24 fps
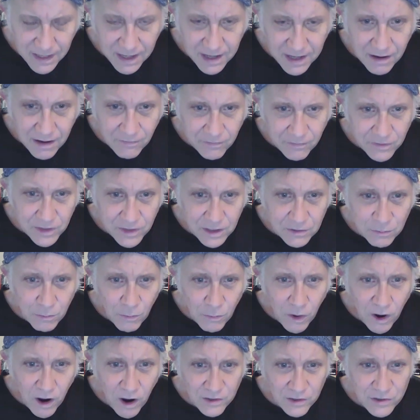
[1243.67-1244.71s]
And they
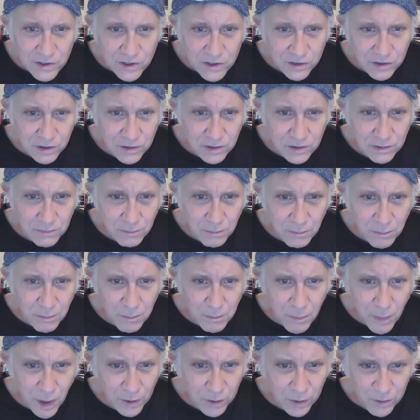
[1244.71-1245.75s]
have these
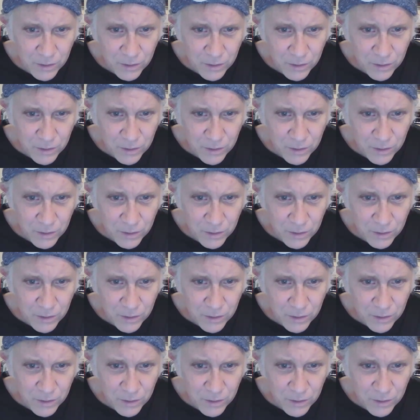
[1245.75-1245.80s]
Washington